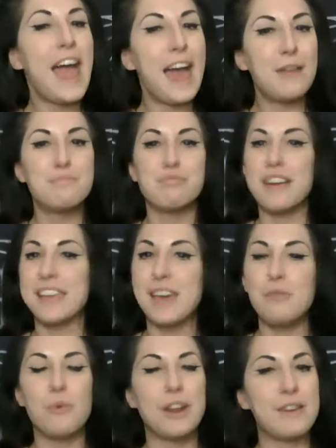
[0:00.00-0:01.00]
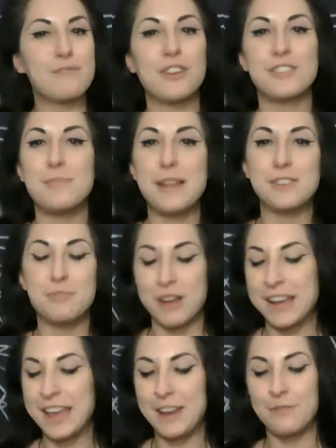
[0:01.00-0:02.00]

and bring in whatever it's meant to bring in.